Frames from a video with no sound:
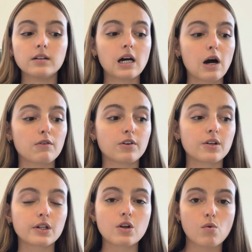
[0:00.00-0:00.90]
However,
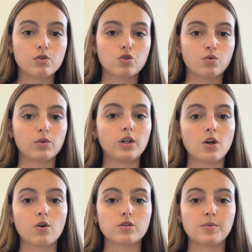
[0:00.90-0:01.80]
no one truly
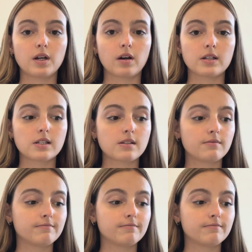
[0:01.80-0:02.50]
knows because